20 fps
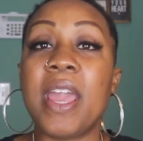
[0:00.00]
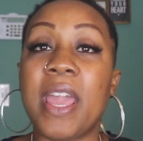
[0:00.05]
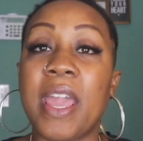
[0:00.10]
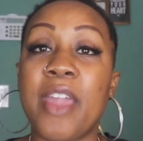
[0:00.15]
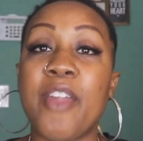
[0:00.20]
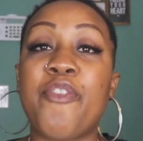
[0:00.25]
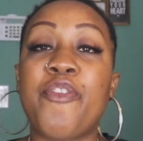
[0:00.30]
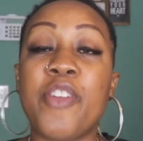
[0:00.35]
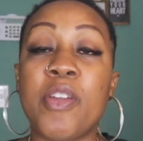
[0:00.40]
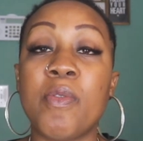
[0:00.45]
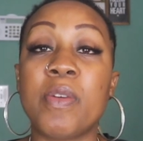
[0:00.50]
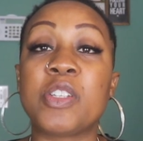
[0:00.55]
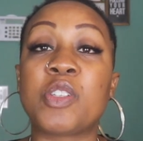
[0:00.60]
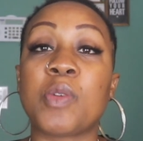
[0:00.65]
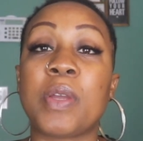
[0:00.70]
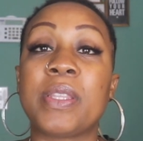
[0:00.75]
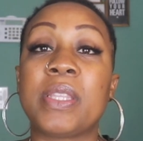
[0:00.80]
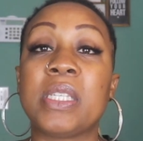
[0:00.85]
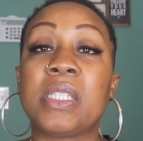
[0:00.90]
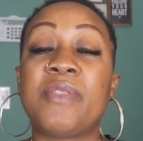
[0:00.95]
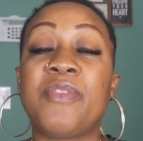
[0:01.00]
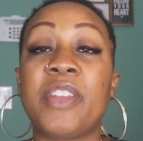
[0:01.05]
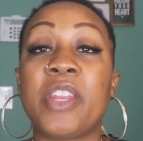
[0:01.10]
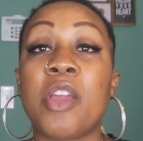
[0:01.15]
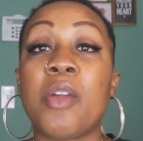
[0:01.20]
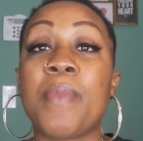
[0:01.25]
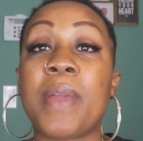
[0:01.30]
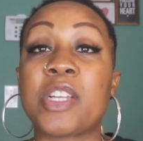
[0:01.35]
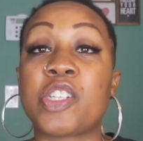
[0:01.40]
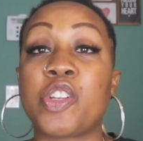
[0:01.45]
If you enjoyed this
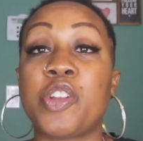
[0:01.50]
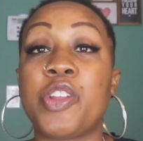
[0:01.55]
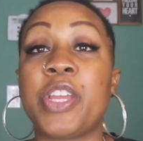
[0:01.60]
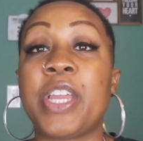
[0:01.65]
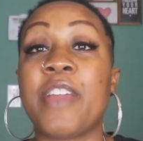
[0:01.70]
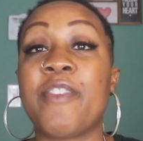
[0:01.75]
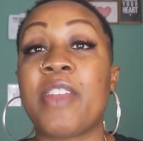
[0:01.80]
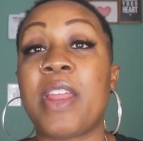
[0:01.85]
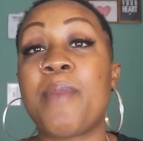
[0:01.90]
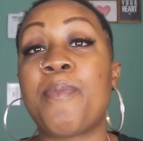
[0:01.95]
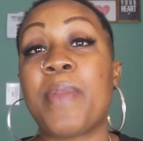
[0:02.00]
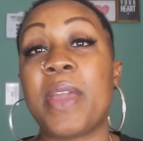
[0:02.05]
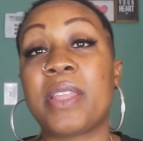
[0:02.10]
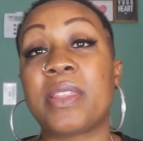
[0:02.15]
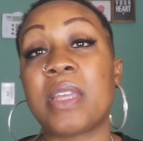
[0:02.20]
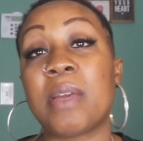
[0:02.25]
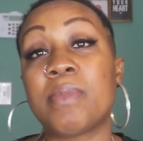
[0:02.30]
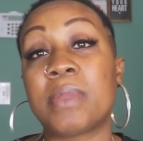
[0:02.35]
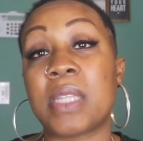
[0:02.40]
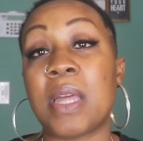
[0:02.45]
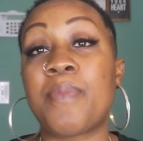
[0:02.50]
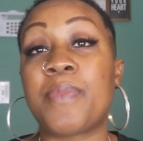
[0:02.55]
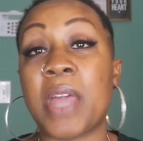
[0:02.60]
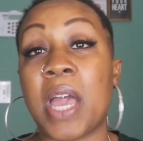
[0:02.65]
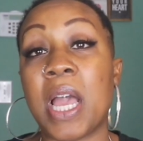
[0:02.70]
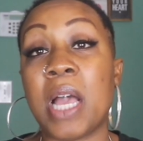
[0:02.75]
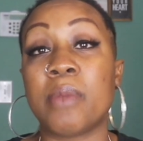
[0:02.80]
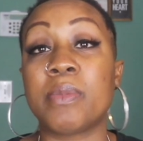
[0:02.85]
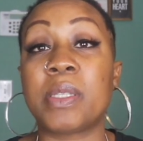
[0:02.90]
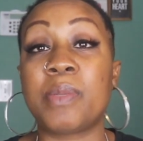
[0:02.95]
video, make sure you give it a big thumbs up.
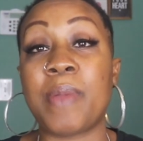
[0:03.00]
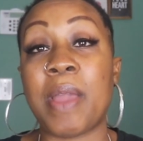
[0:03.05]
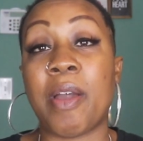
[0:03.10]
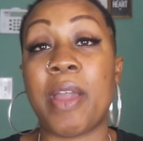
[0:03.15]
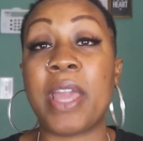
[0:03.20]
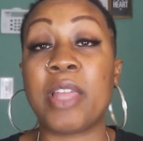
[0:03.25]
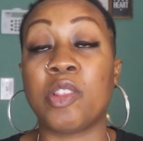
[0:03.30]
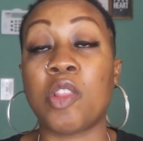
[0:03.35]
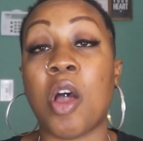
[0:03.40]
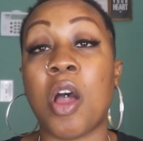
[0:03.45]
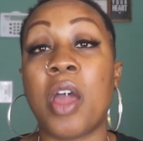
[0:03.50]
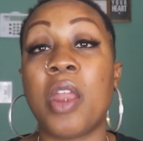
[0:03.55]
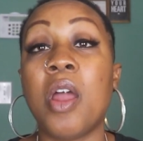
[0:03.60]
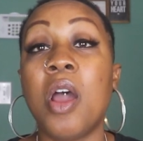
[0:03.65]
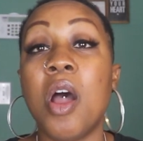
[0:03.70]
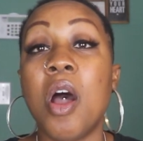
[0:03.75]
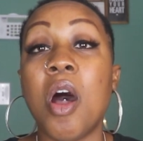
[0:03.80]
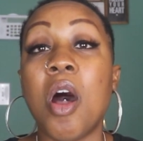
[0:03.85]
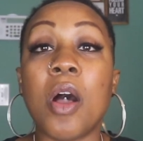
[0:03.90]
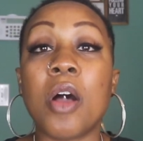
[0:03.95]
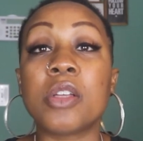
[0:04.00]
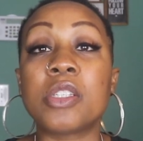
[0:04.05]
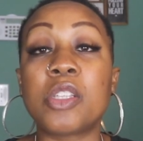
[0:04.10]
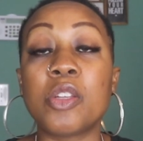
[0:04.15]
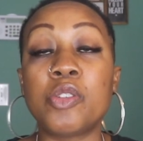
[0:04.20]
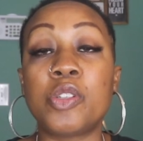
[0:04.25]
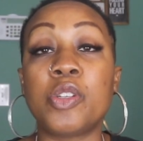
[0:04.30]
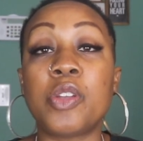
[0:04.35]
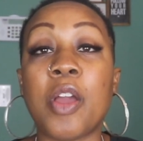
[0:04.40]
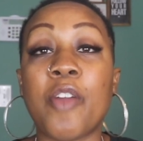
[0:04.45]
That helps me out a lot.
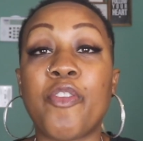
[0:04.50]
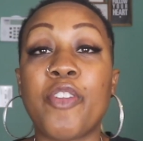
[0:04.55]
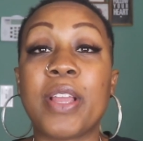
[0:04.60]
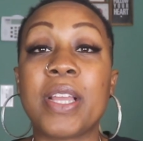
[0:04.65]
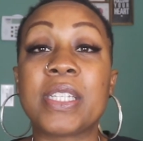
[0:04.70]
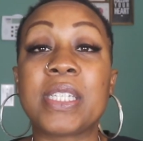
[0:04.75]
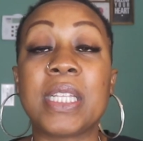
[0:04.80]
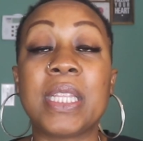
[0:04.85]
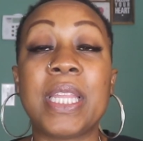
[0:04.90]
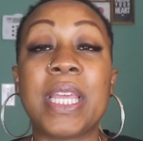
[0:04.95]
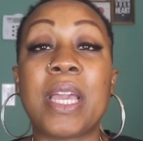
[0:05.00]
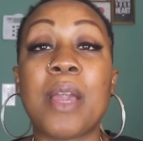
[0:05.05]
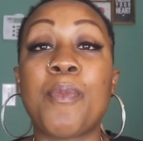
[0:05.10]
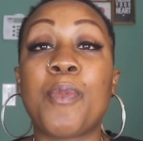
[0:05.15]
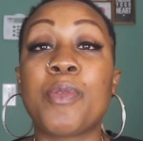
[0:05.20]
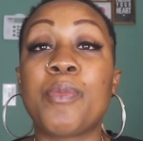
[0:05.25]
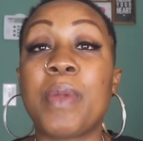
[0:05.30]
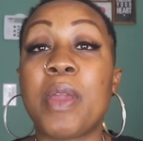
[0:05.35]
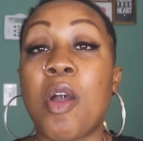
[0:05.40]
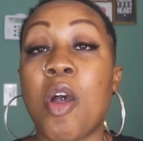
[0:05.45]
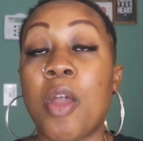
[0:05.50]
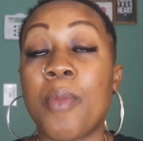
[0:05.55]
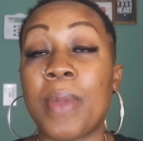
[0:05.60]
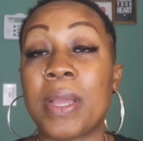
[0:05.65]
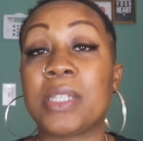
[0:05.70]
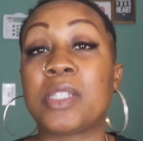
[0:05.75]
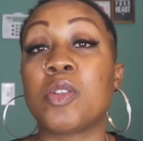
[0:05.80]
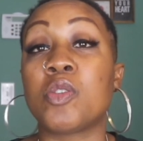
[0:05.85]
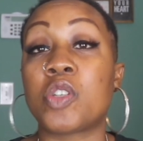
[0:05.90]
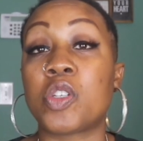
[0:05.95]
Also, do not forget to link up with me on
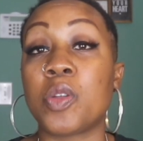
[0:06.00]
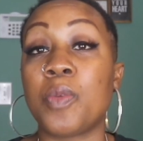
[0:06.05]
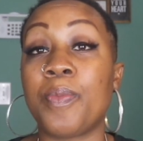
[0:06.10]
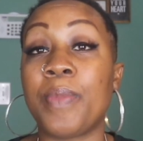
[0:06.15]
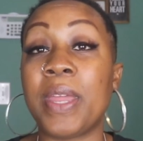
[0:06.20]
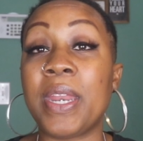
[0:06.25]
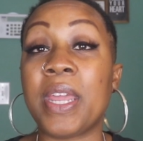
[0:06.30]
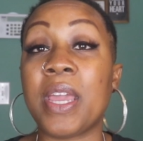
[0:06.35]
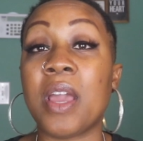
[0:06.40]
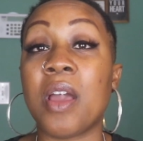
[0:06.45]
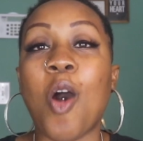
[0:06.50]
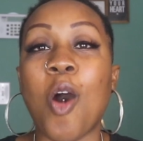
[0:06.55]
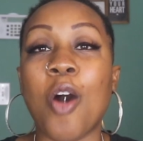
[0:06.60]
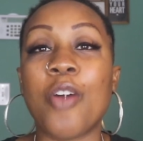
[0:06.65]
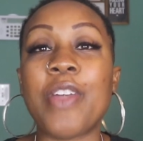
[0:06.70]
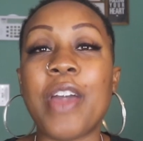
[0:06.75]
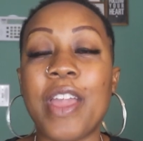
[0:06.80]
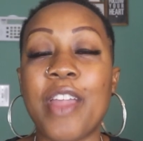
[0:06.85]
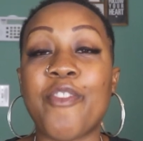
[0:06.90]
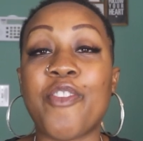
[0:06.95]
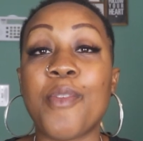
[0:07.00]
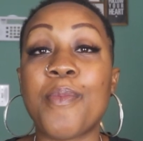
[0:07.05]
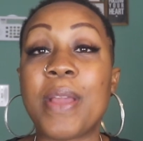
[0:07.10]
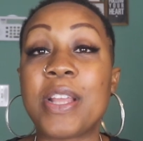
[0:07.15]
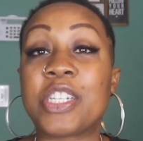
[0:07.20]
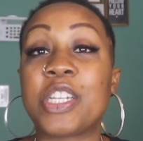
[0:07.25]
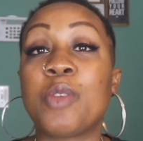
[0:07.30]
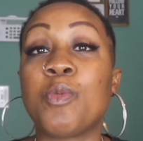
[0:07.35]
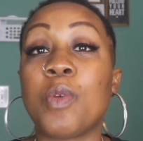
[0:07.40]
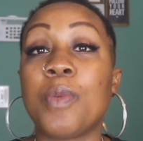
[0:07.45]
my social media. All that
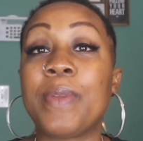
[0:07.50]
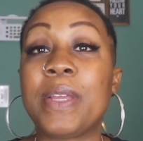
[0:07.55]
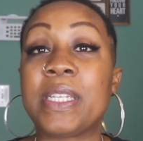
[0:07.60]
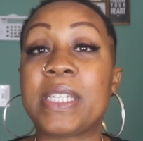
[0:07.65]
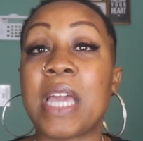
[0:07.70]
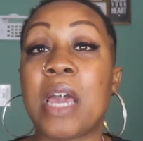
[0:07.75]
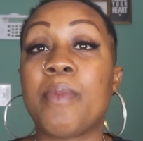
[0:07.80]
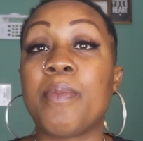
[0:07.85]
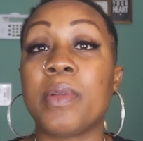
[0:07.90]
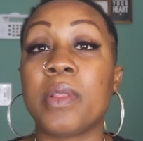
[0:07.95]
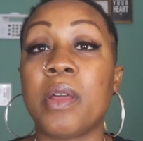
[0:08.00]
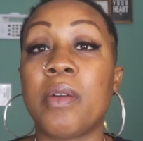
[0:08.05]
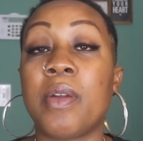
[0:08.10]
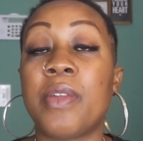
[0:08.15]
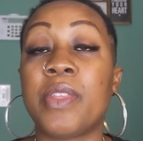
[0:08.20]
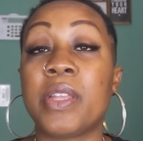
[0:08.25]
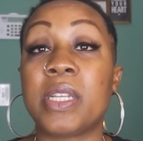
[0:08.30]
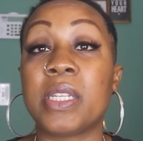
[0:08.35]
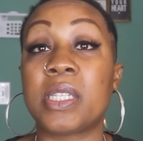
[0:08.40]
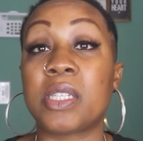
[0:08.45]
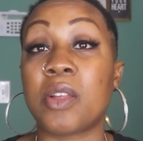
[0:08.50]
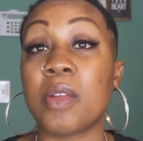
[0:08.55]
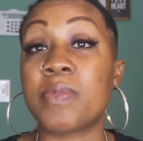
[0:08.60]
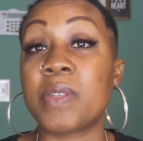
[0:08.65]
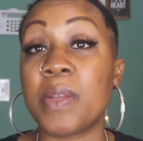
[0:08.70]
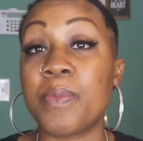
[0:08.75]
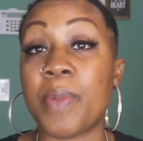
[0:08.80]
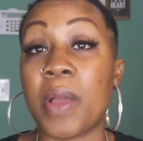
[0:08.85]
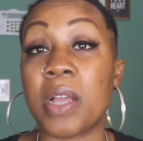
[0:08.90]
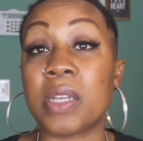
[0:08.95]
information will be down below in the
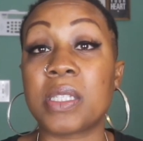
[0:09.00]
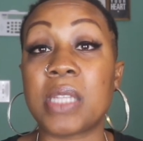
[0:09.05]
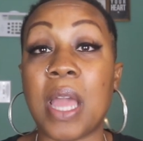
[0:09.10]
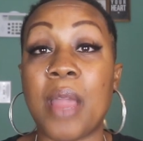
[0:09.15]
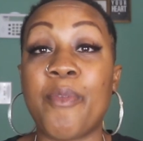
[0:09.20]
description box.